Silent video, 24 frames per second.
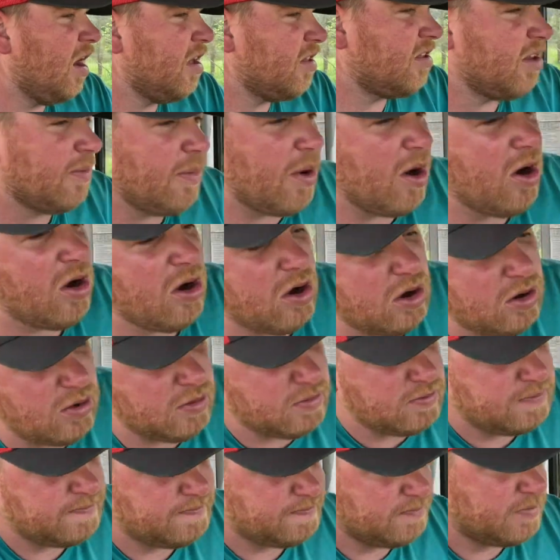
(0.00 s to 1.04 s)
Tomorrow,
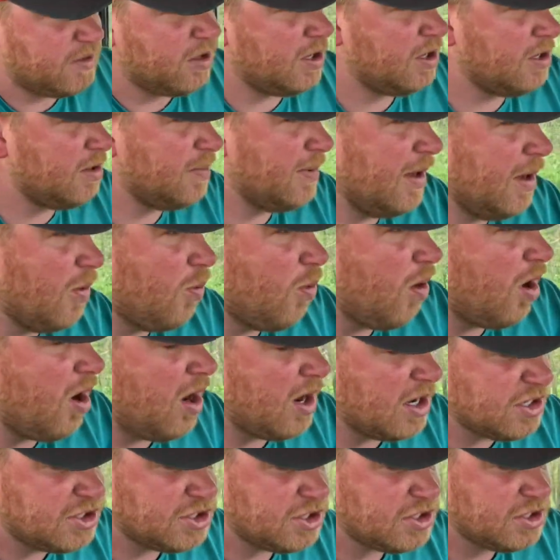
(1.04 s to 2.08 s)
gonna be a
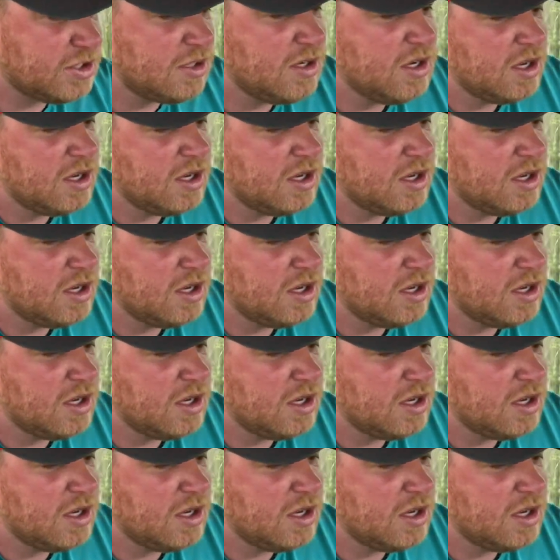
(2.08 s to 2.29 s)
wash.